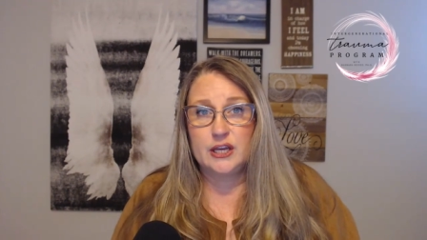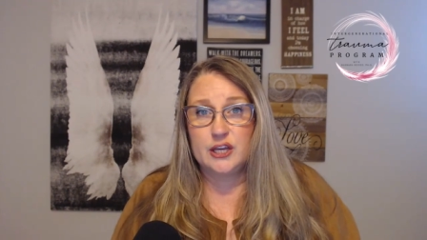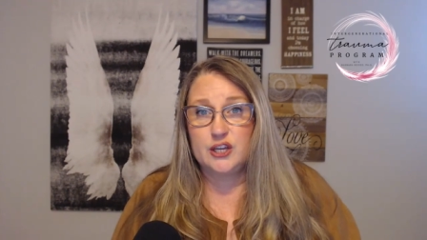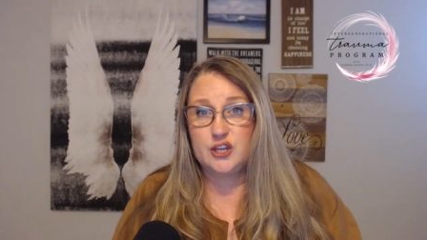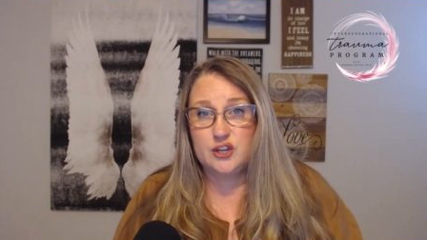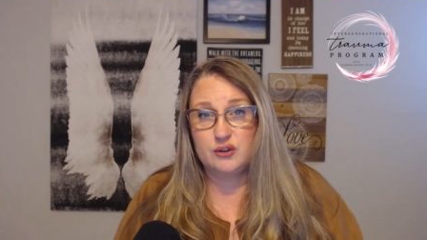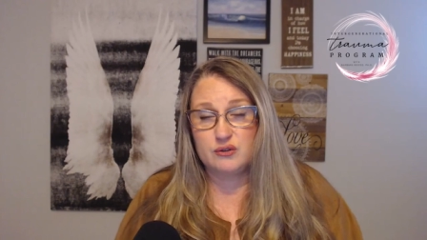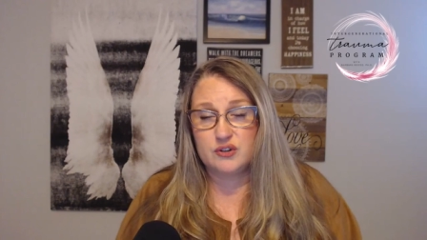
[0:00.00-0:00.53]

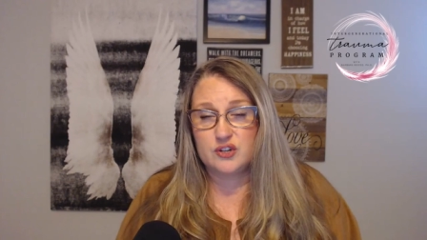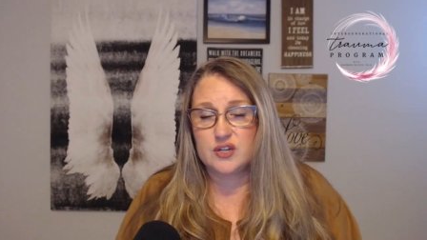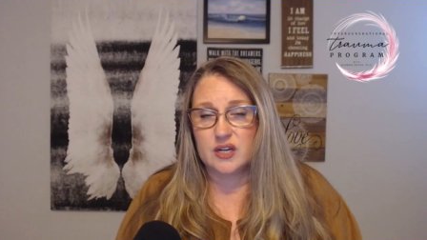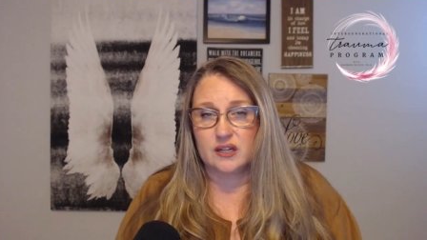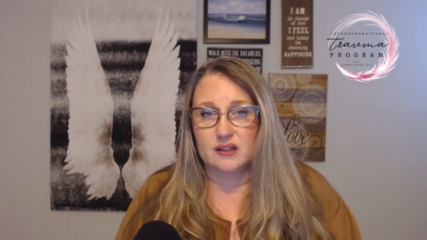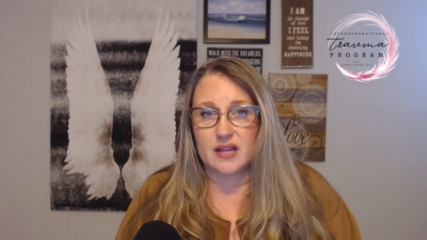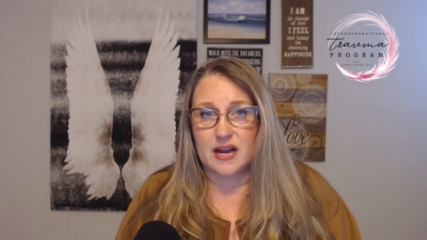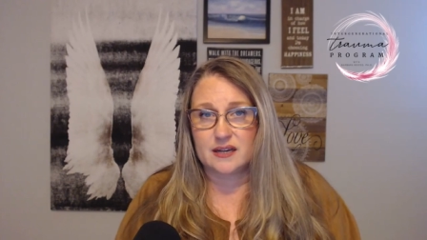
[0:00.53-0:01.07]
huge
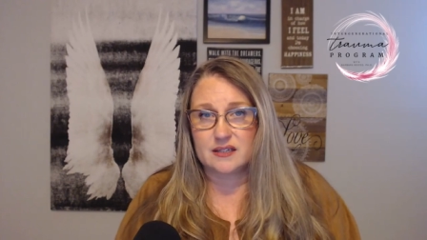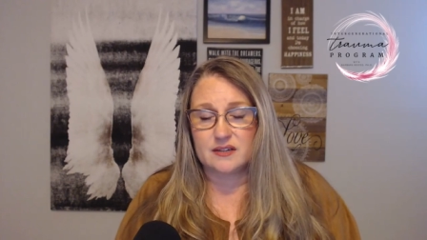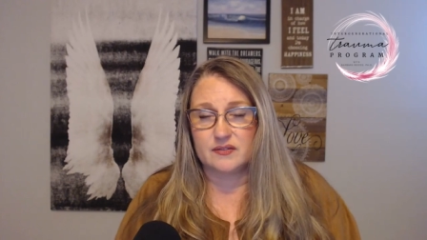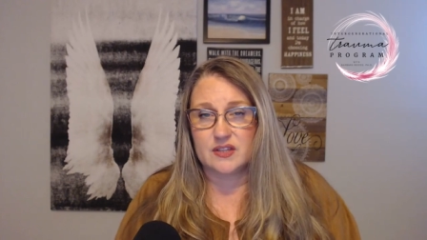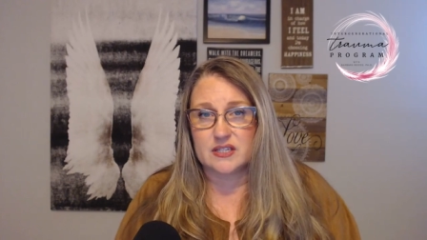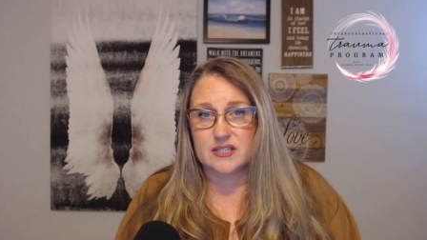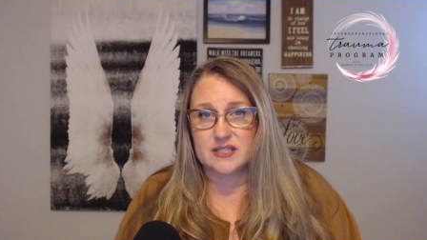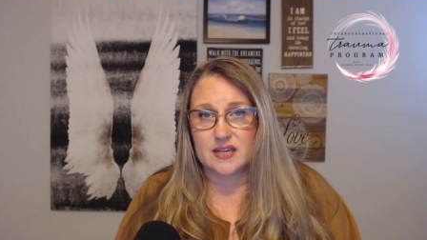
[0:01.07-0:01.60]
neglect of
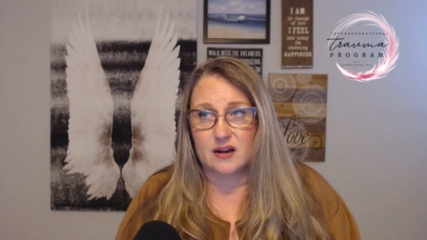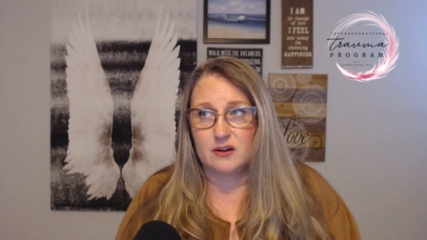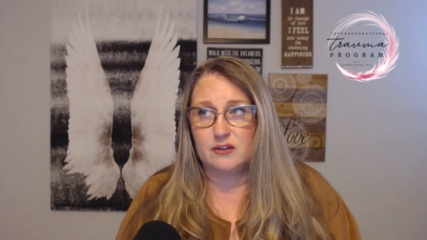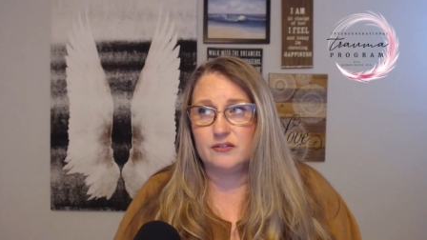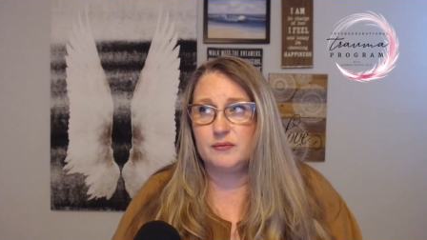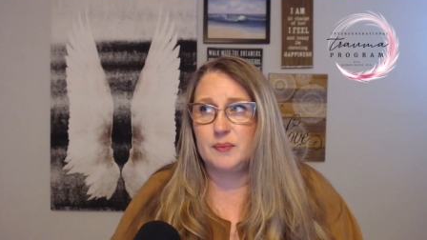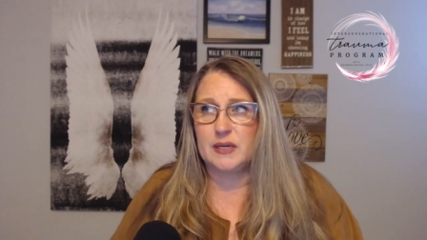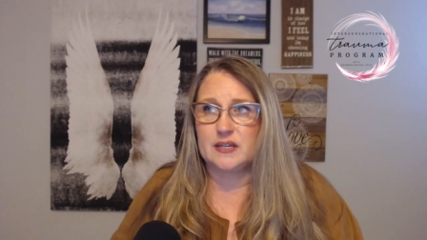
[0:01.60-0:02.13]
the
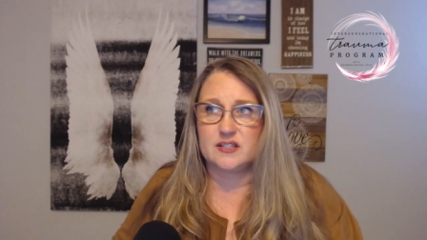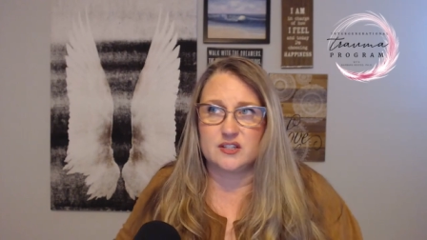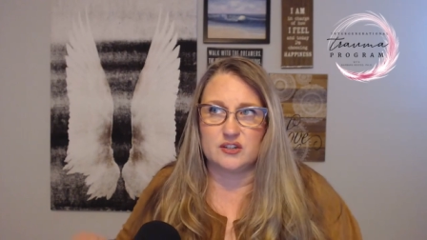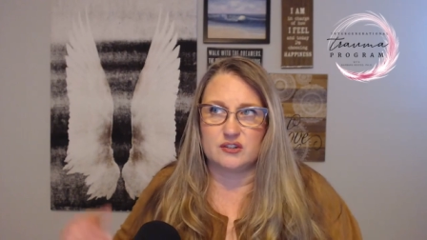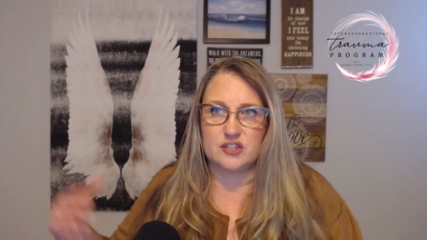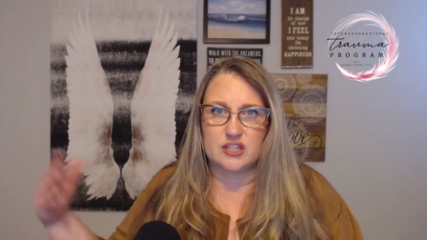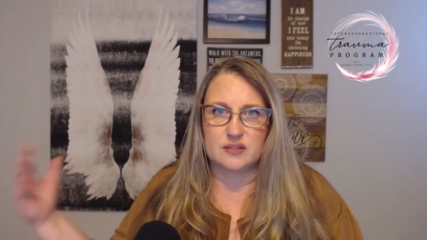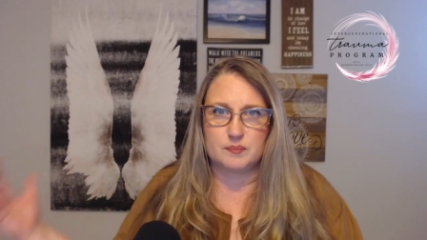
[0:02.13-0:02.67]
self because they're
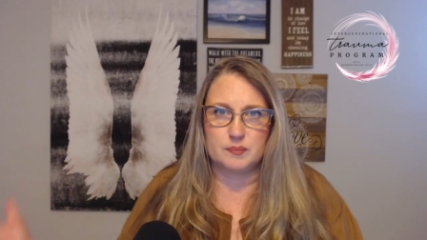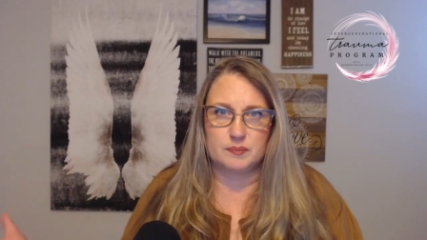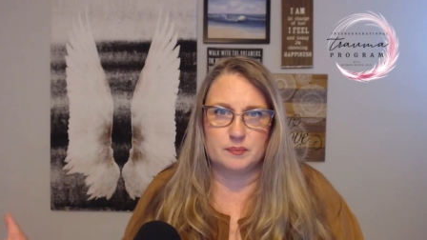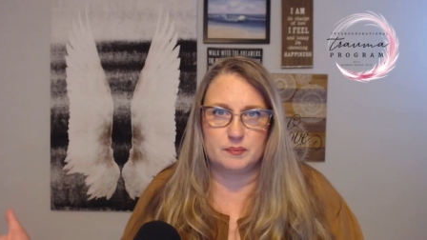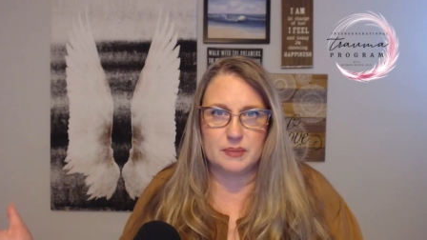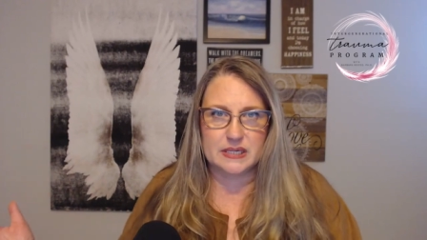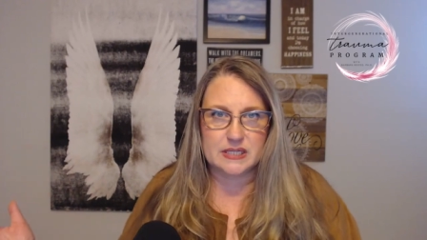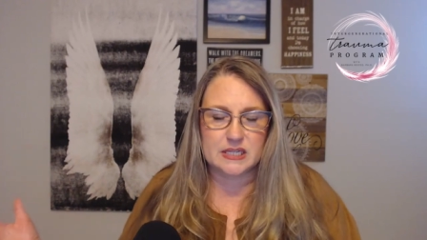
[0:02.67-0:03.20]
just
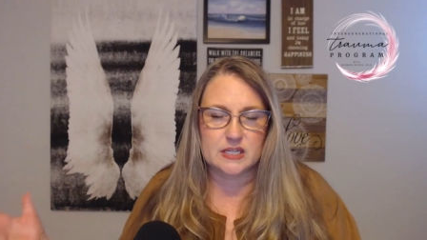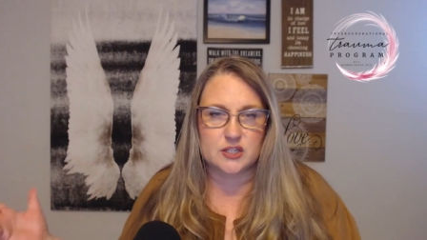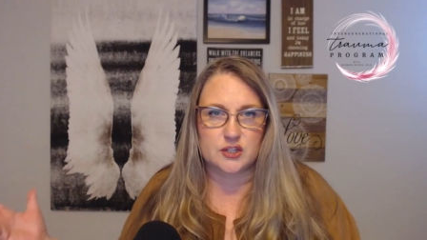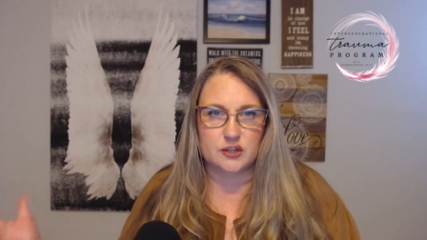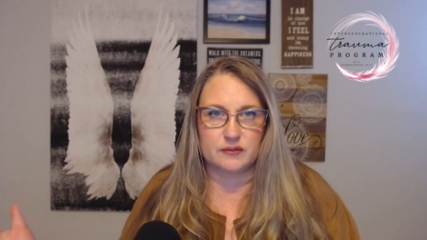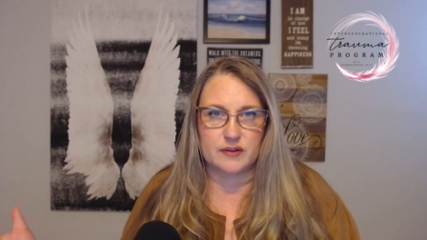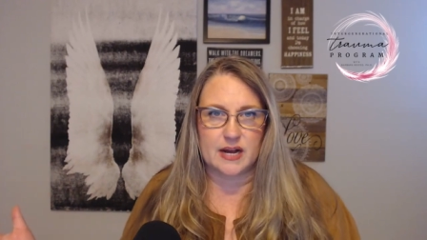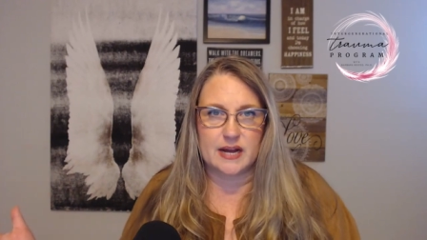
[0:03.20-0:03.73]
busy
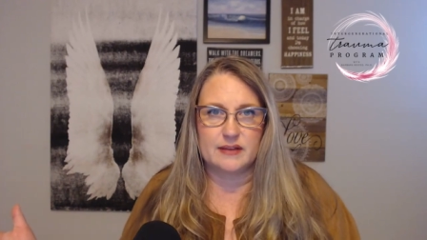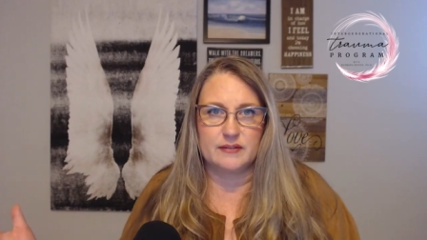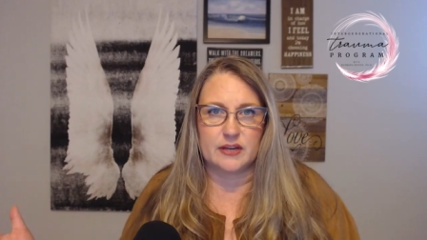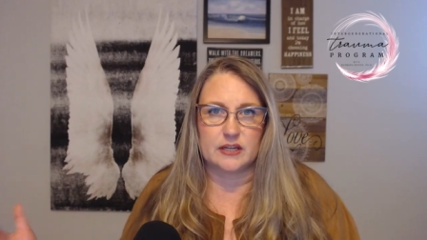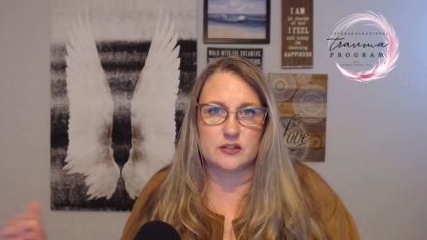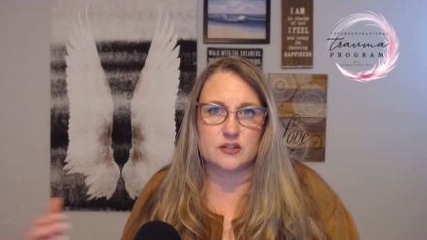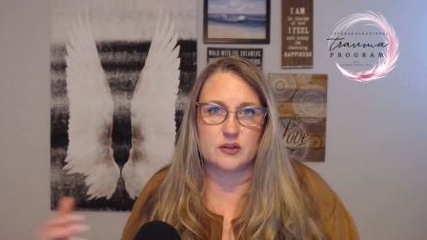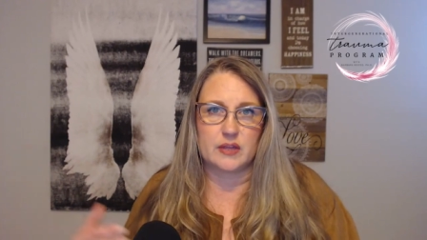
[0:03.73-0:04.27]

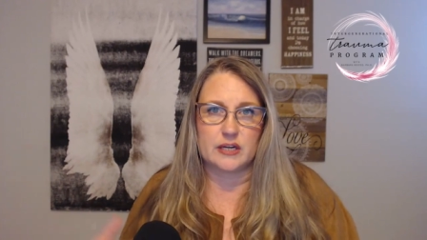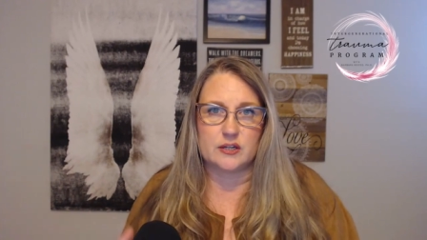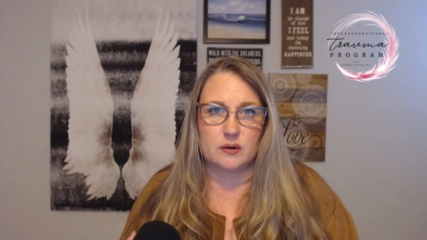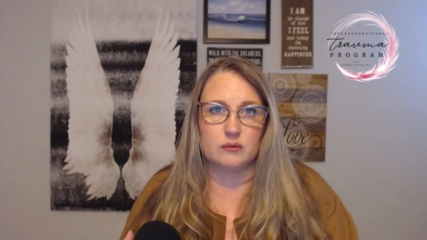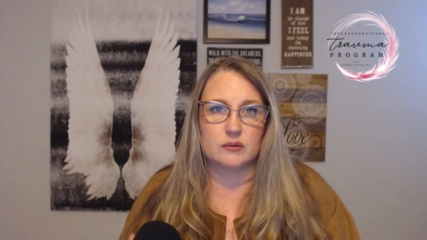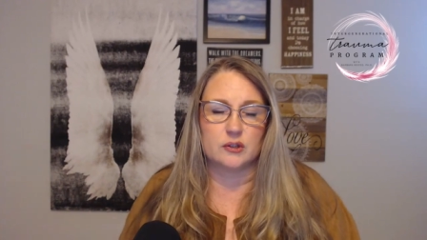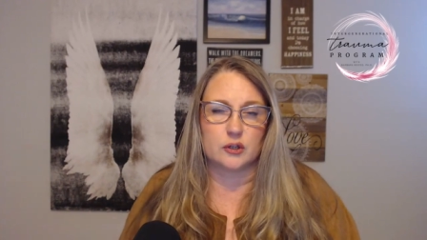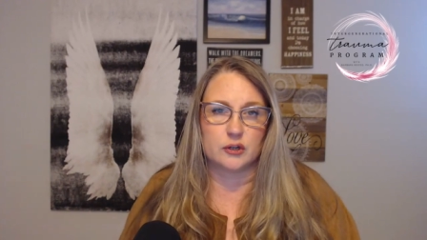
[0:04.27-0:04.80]
surviving, so they
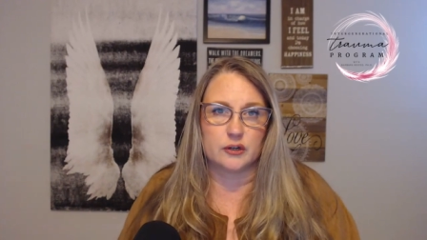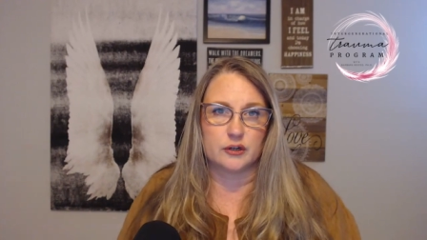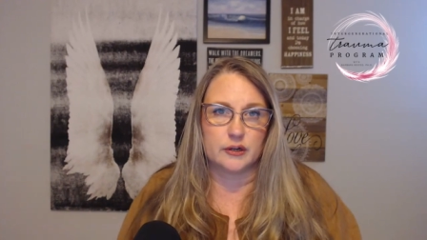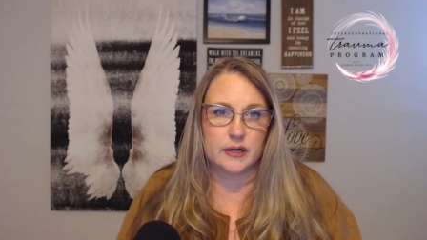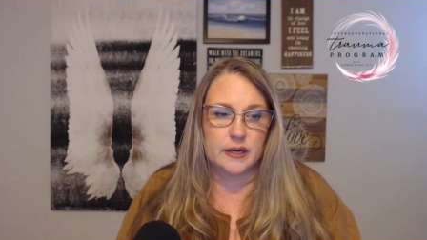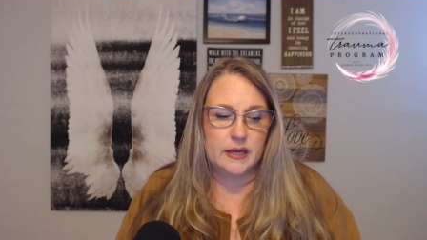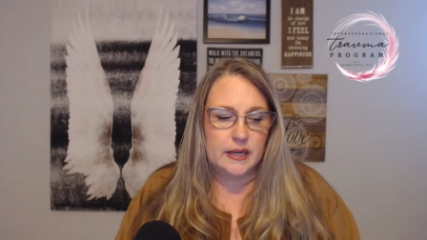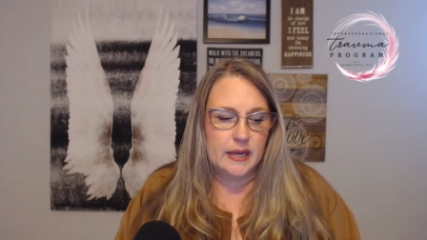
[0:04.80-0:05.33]
don't learn